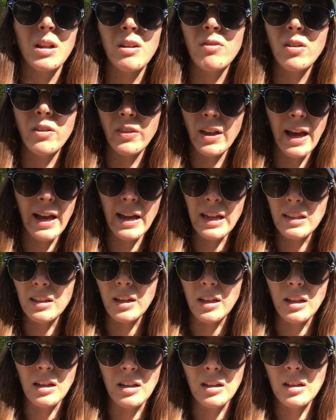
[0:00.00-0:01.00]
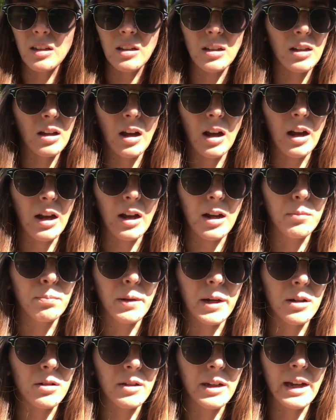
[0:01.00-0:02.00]
even that, like, I
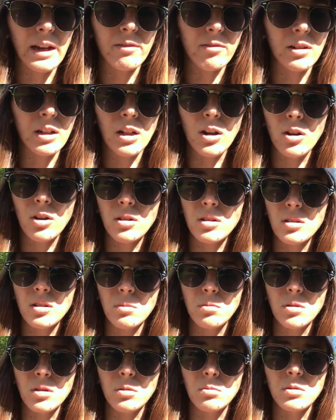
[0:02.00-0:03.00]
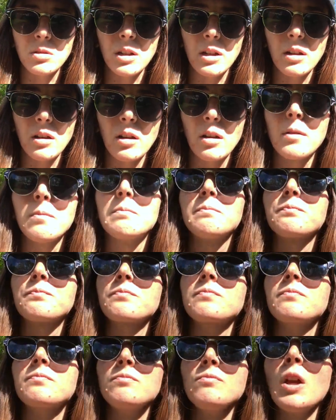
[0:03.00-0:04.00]
barely have any heart symptoms, and
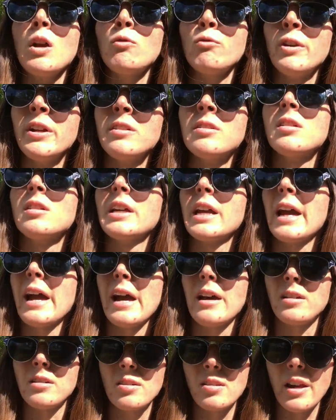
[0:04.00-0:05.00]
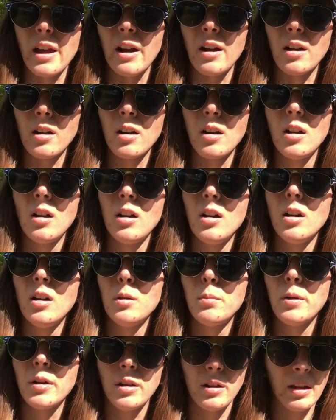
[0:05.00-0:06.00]
recently I had a scare,
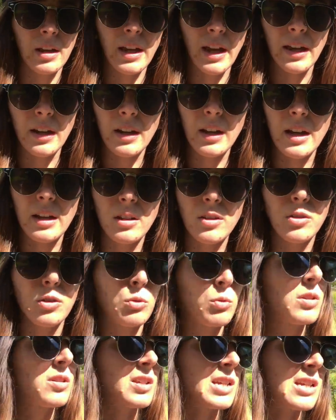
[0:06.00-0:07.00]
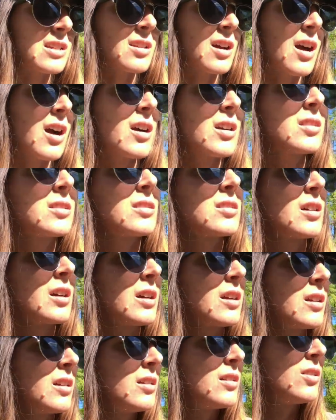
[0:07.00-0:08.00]
but again, it had to do with detox.
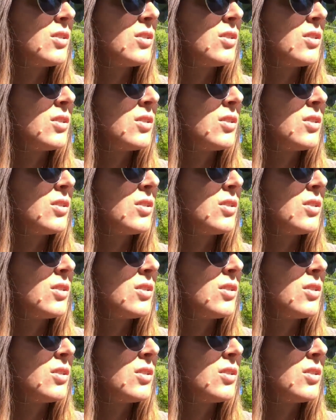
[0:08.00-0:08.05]
I